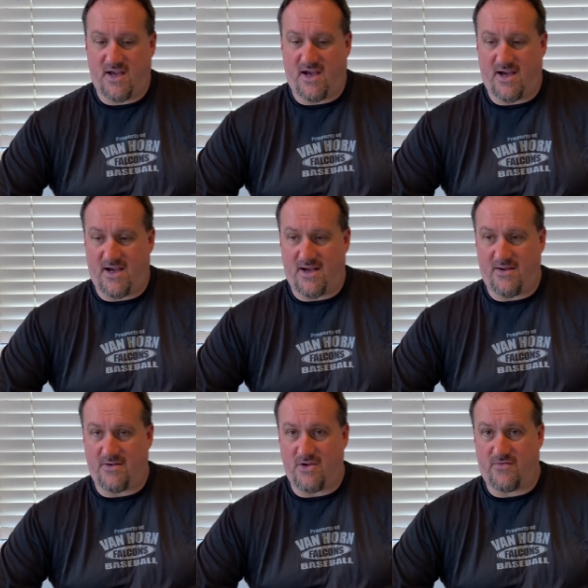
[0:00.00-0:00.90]

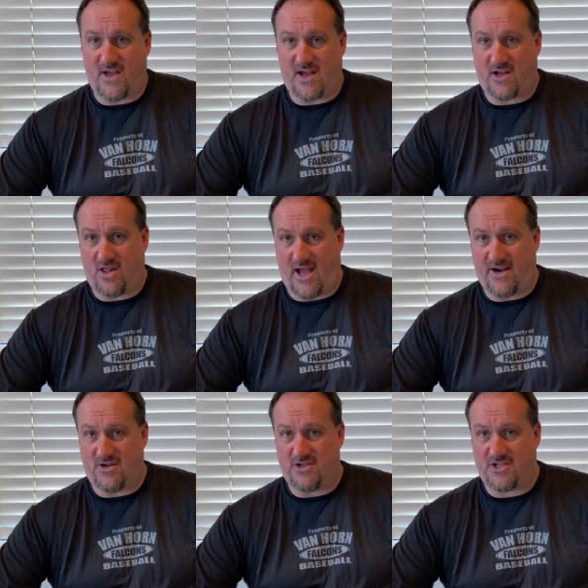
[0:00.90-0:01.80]
You've got
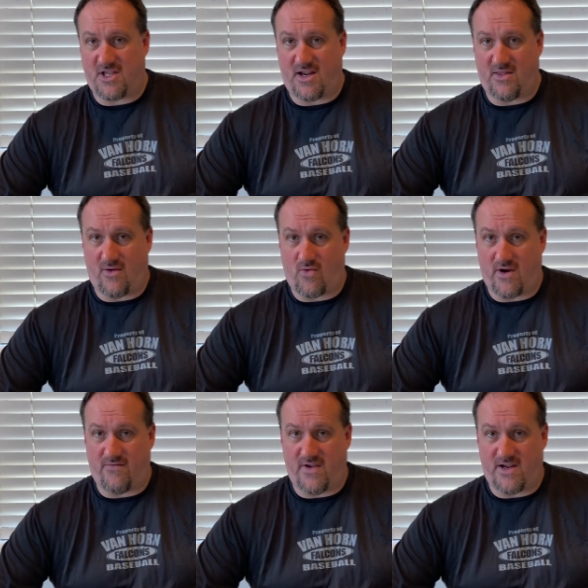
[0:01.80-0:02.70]
gliders that were
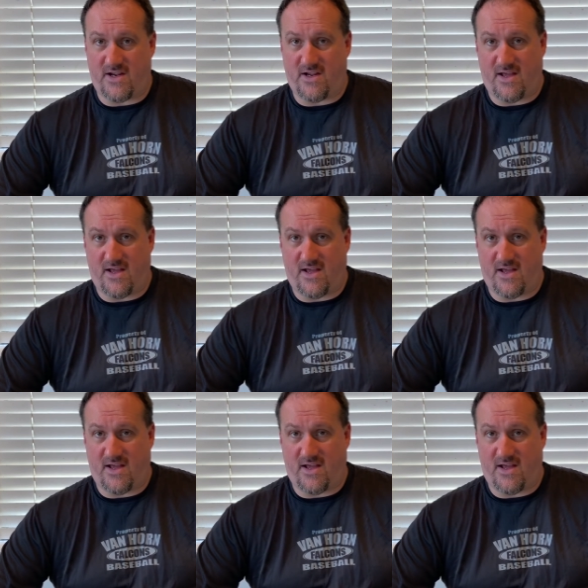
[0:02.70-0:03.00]
invented,